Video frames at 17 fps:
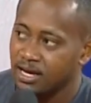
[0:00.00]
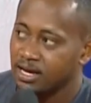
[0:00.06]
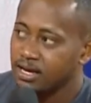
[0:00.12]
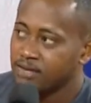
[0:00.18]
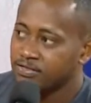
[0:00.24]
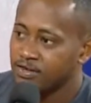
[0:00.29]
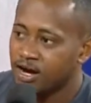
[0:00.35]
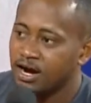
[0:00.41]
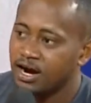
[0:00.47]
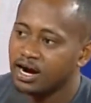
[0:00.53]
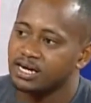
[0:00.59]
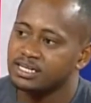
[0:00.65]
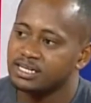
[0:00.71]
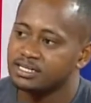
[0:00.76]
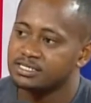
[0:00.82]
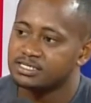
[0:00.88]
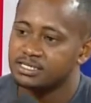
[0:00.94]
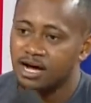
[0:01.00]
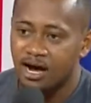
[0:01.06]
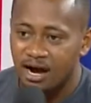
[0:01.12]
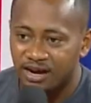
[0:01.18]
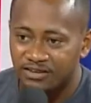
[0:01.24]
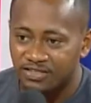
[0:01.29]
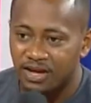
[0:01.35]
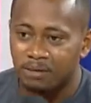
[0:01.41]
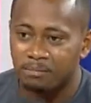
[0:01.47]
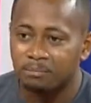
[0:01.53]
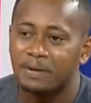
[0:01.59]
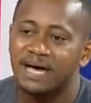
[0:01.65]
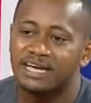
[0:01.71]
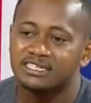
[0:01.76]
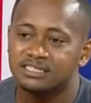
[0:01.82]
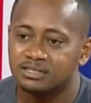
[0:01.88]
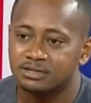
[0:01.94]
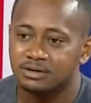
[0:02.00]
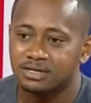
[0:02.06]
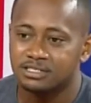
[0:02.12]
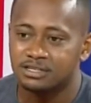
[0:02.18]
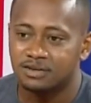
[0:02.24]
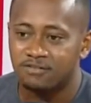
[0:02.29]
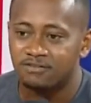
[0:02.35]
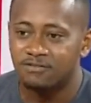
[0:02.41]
the artists are the ambassadors mm -hmm.